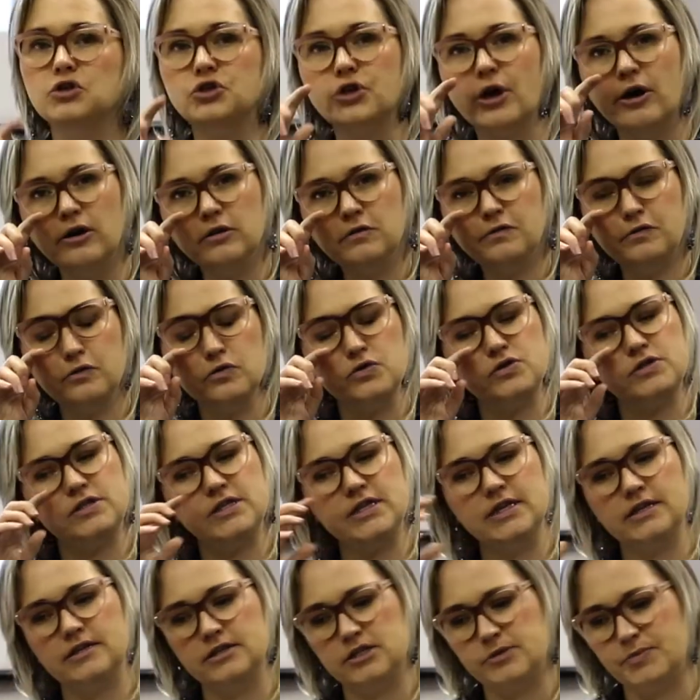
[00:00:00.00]
don't
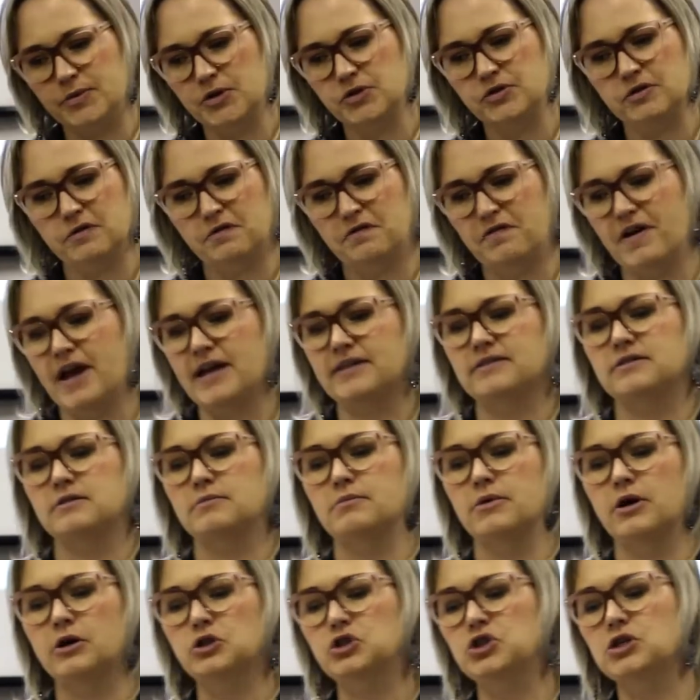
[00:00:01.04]
foresee a dispute of fact in
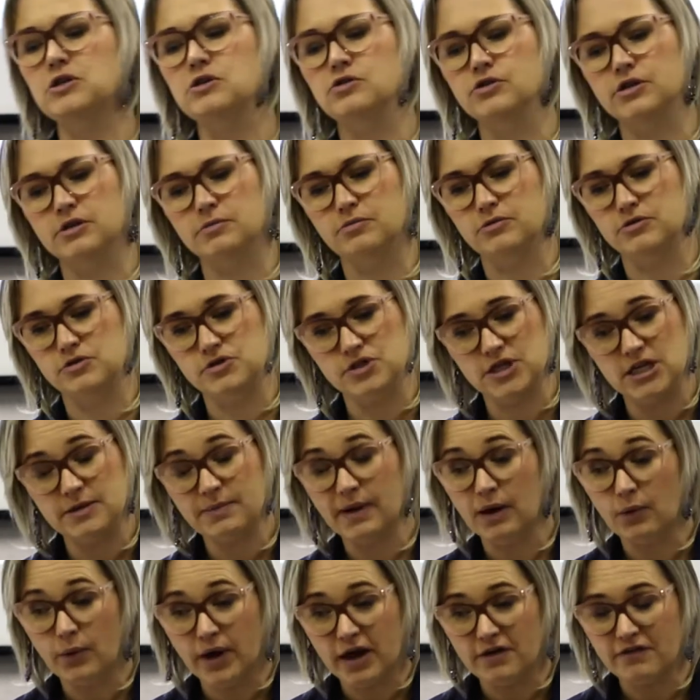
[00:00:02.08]
motion, you can proceed
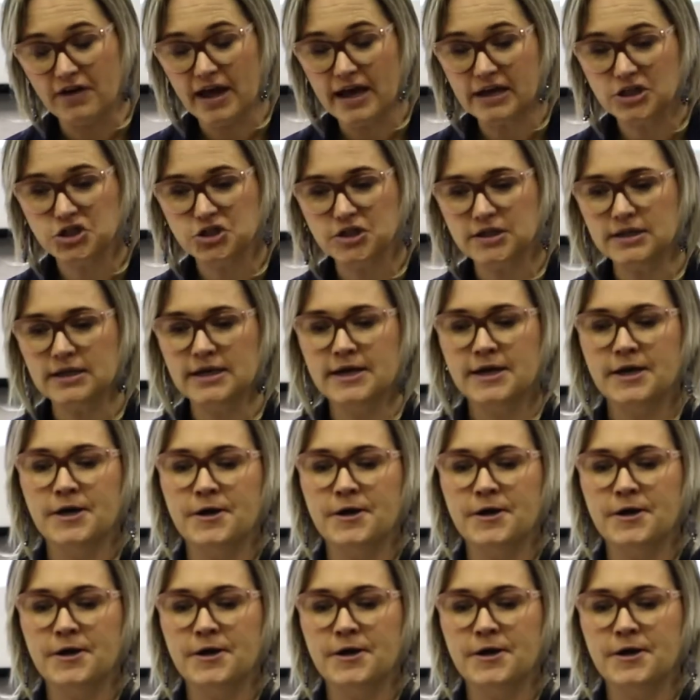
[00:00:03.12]
by way of action.